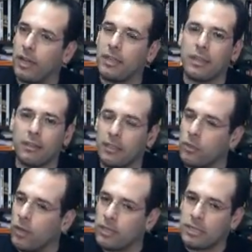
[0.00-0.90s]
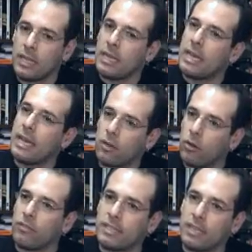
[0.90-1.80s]
I think the US in
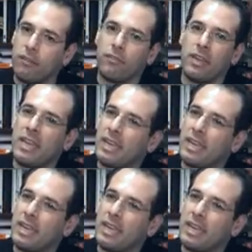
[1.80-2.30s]
and of itself